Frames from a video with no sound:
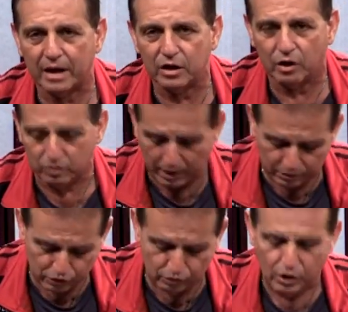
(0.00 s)
that were
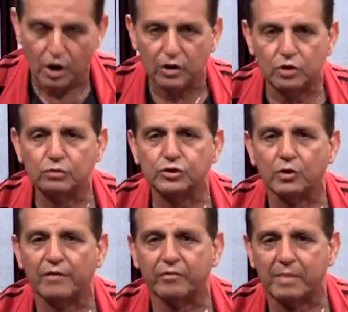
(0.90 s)
too
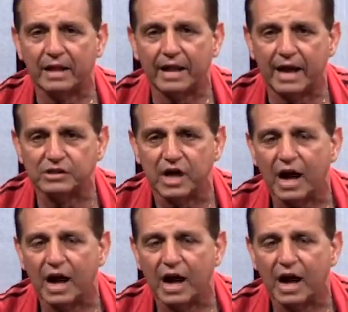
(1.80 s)
short for my legs.